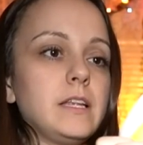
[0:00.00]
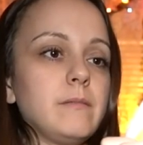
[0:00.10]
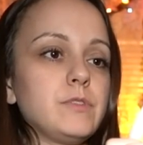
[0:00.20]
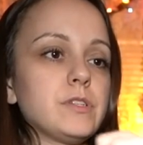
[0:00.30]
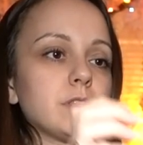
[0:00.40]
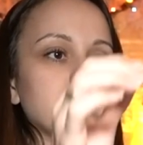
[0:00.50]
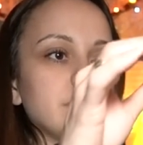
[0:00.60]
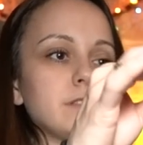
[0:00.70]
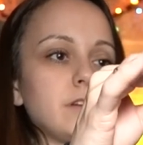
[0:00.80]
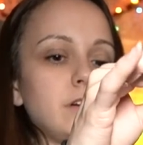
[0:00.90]
And I'm just gonna
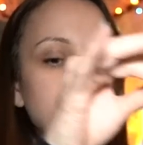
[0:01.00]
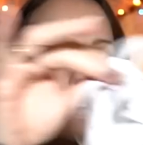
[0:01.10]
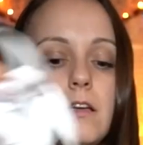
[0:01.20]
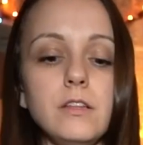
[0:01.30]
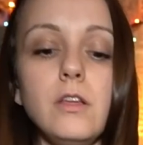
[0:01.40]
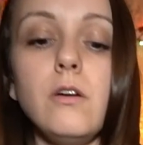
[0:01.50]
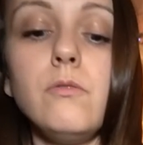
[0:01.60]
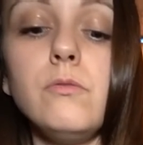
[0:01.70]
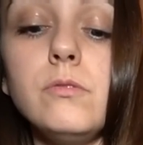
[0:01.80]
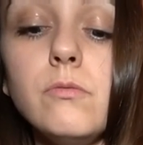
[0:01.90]
start,
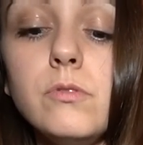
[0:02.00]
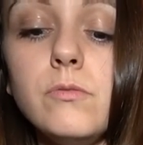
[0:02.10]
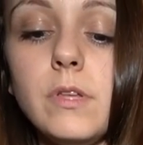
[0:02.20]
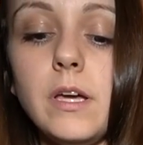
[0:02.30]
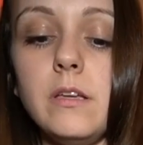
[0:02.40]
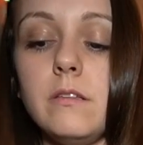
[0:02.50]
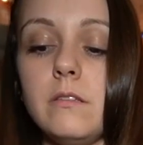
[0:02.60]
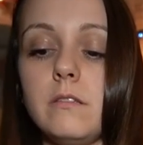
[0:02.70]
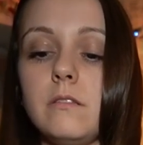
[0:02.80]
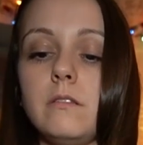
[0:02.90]
no, don't do that.
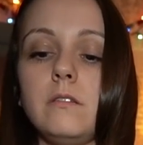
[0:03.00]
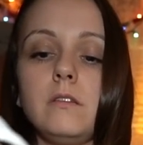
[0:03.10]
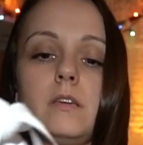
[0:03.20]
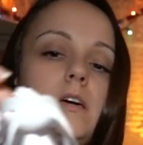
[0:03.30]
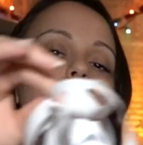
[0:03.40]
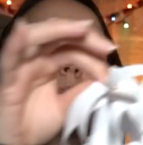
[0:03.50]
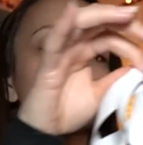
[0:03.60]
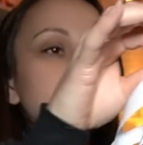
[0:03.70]
I'm just